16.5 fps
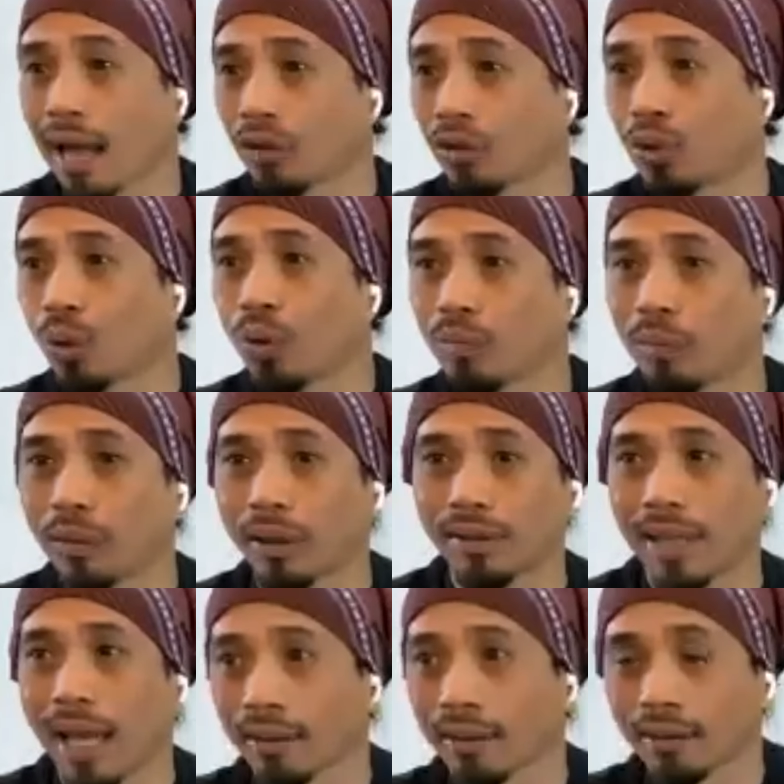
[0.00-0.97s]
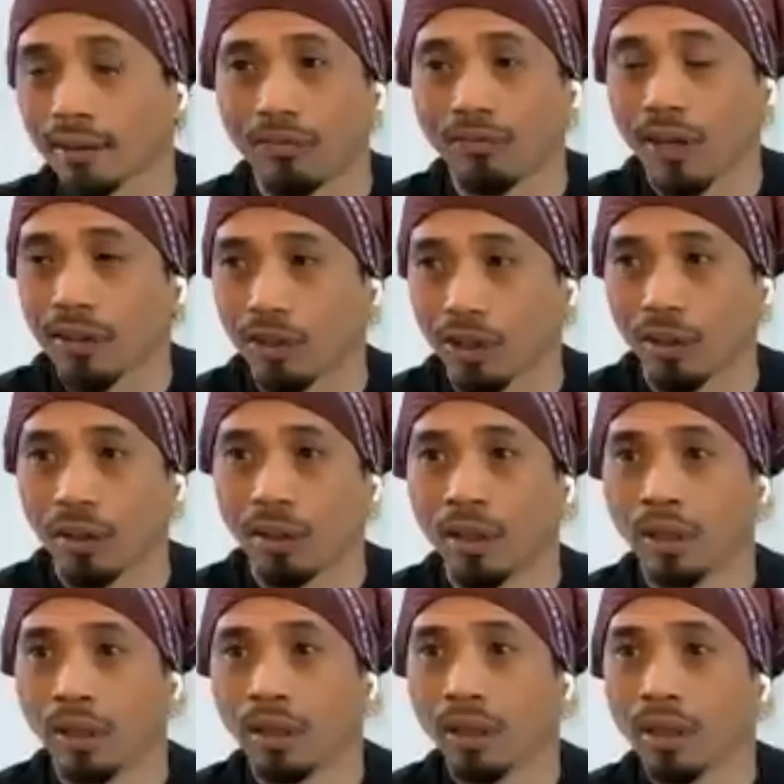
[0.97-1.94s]
they had to do it because they had to defend their
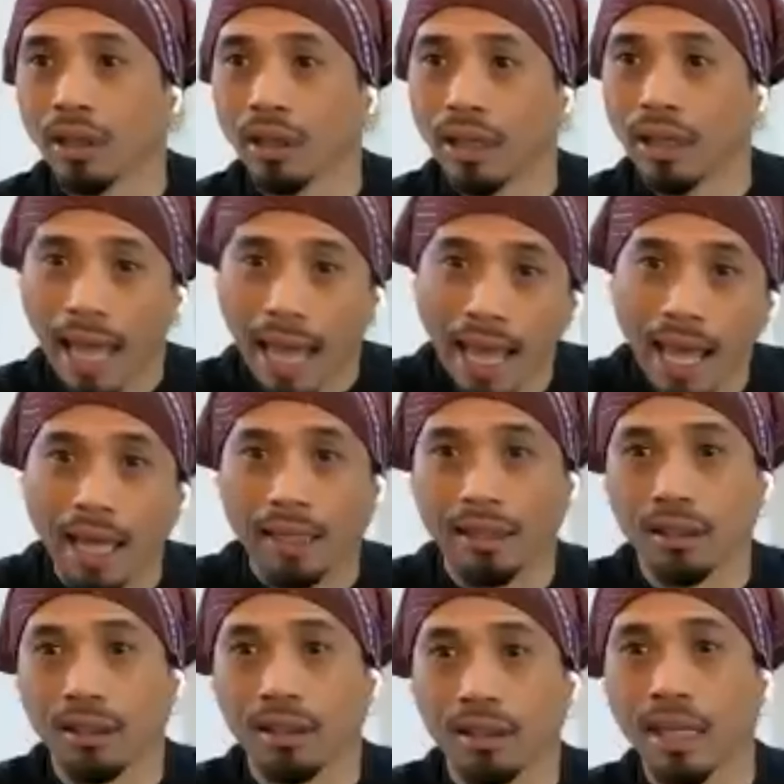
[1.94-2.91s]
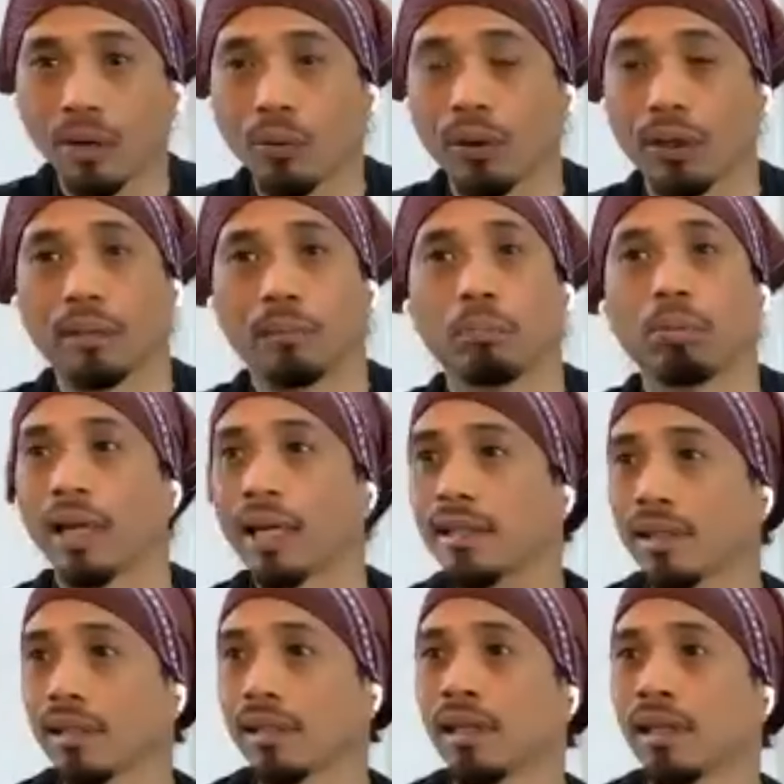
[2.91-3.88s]
land. They were in
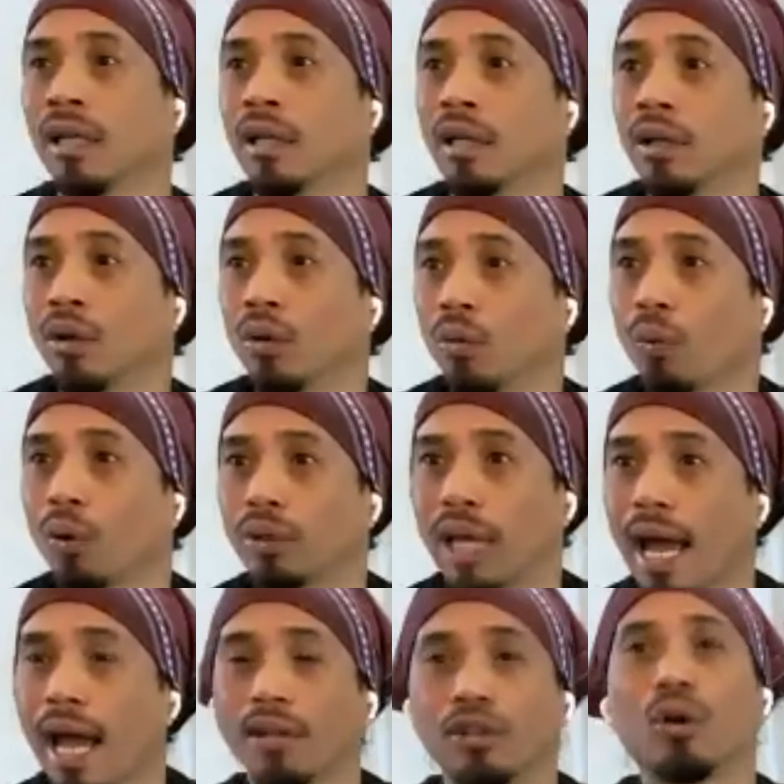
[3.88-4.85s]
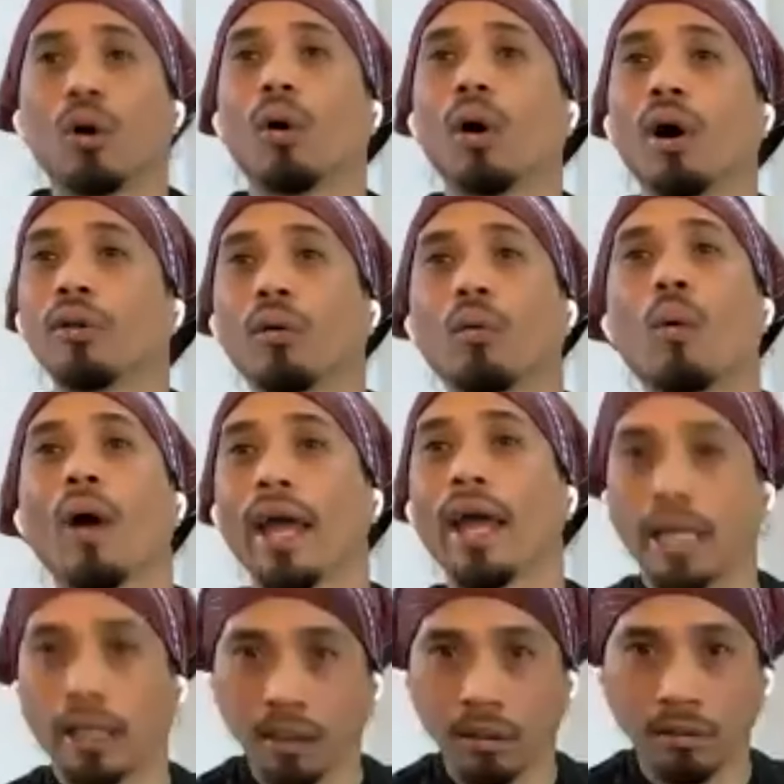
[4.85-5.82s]
places where they had no other
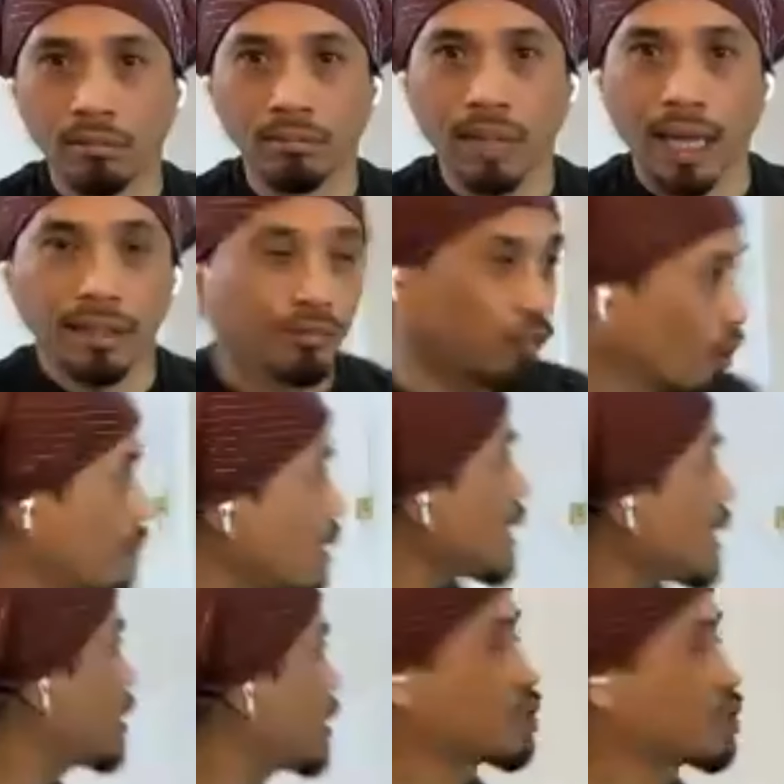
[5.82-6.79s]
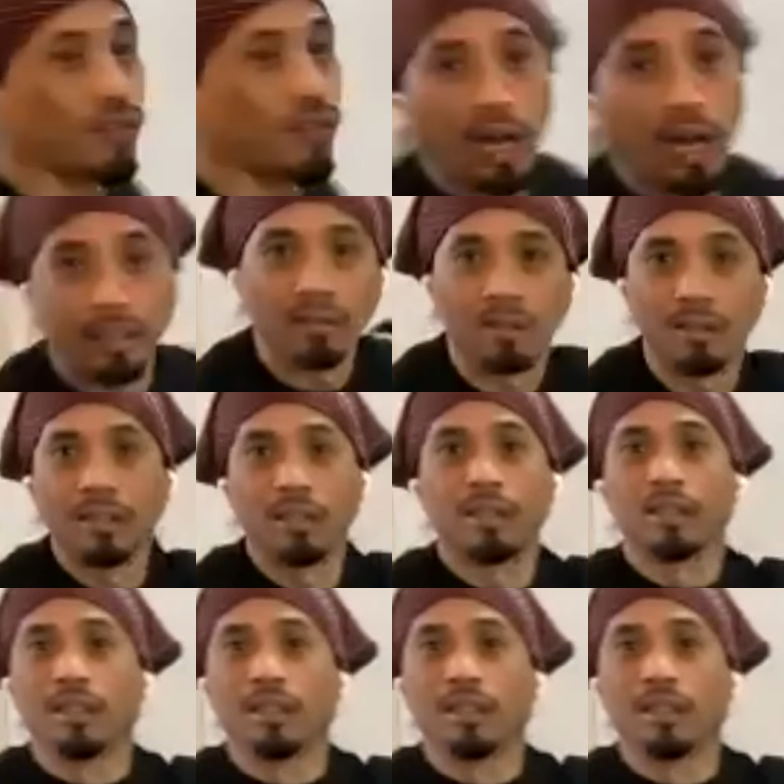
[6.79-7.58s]
way. Like for me, this is one,